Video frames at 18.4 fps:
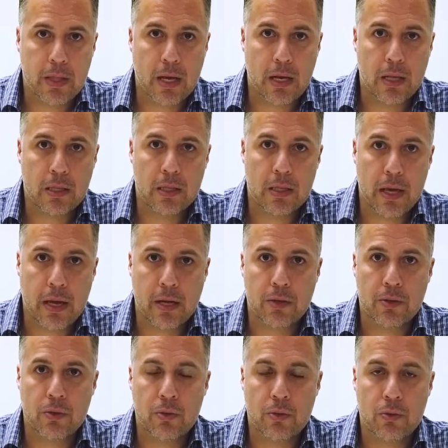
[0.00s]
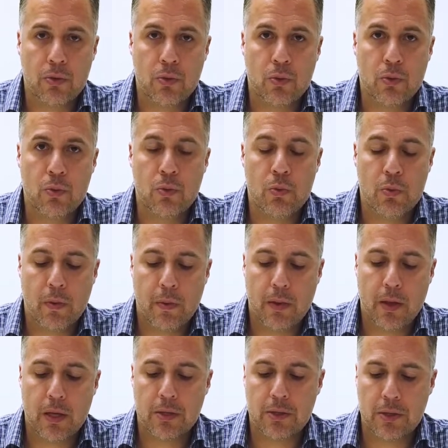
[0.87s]
that it takes to do
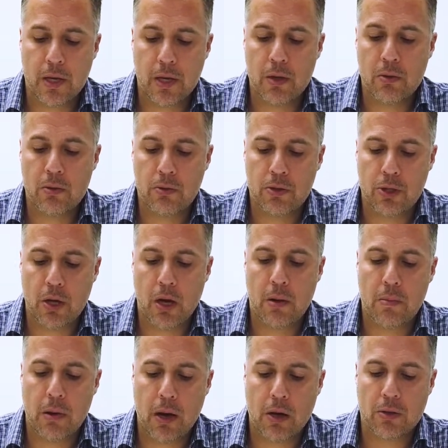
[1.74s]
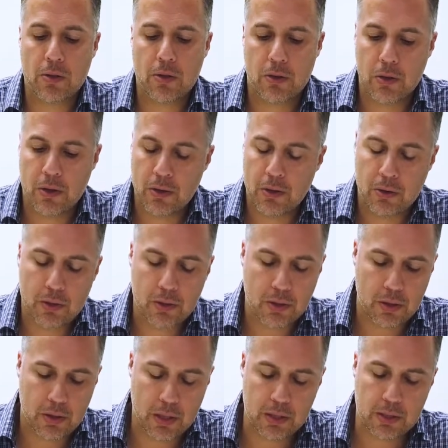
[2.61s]
a single job out there, you know,
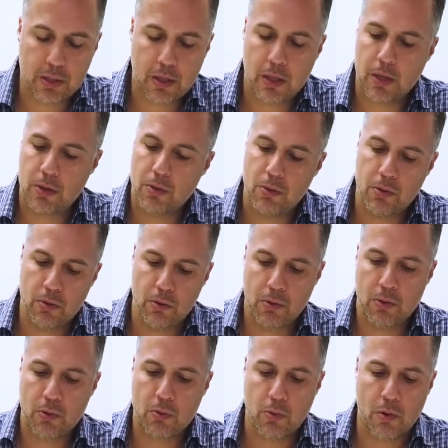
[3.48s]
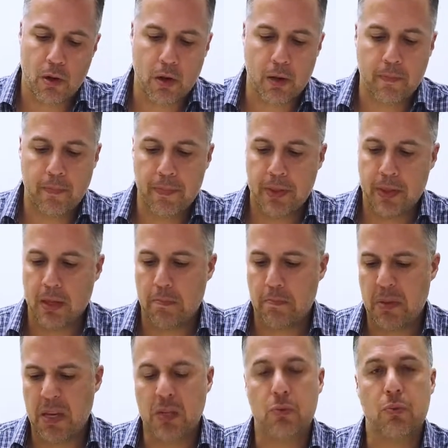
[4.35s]
let's say that you do your work,
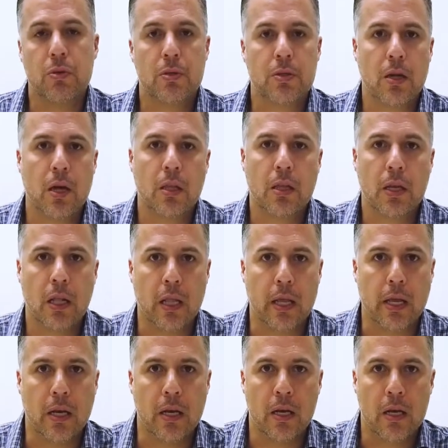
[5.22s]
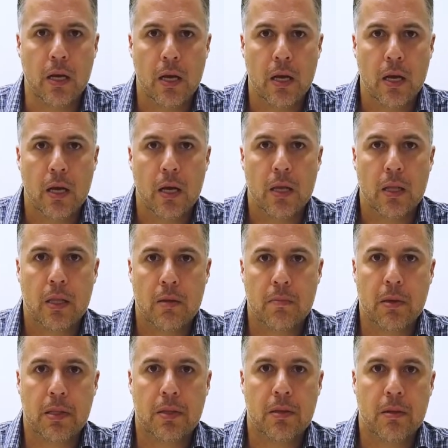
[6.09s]
the piece was not clean,
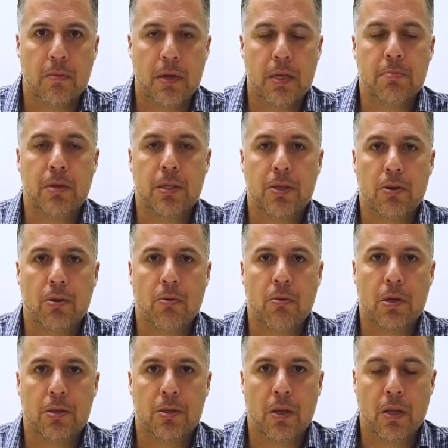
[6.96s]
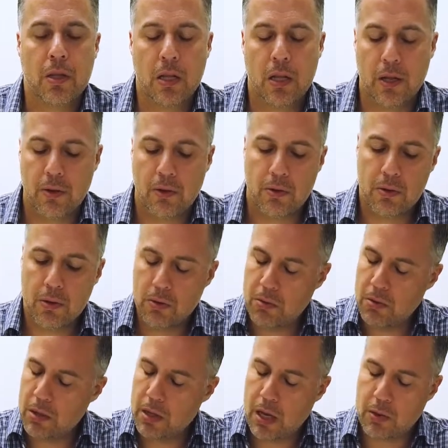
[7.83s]
the, the base material was not clean. You're
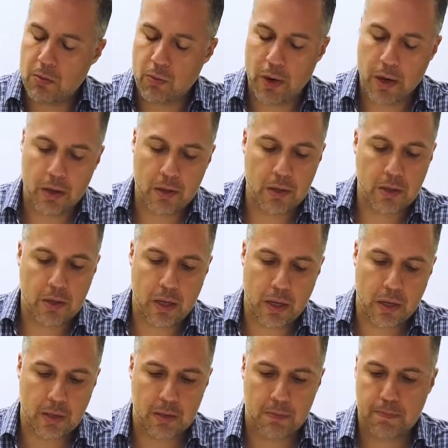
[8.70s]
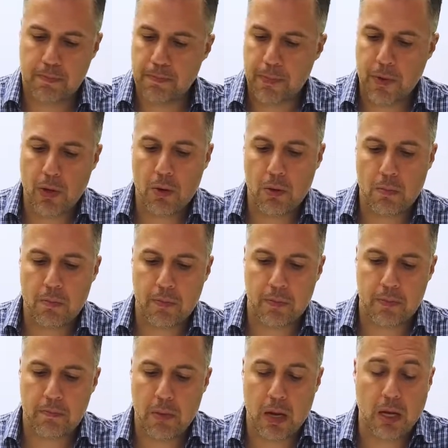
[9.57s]
doing that well. It takes you
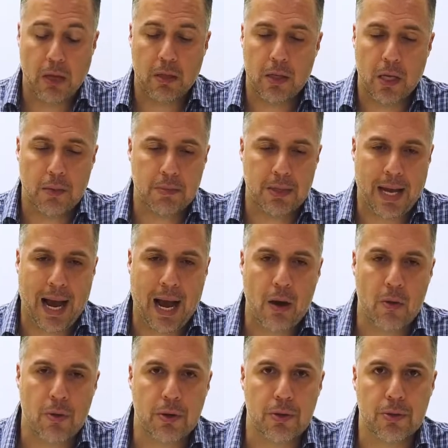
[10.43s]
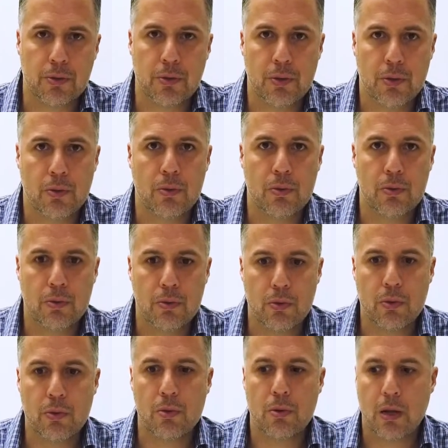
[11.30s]
know many times hours to do
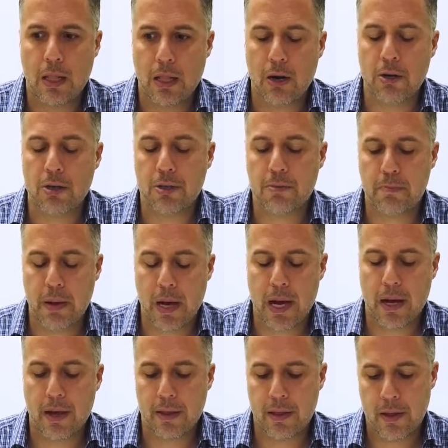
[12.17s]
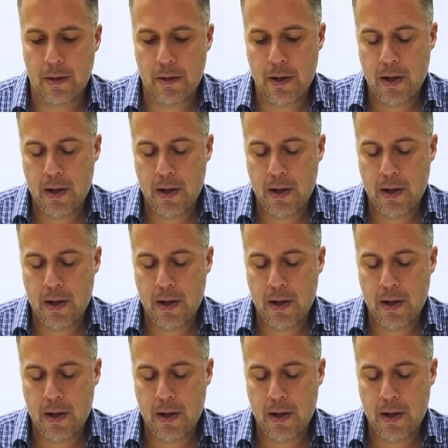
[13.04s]
to do a large path,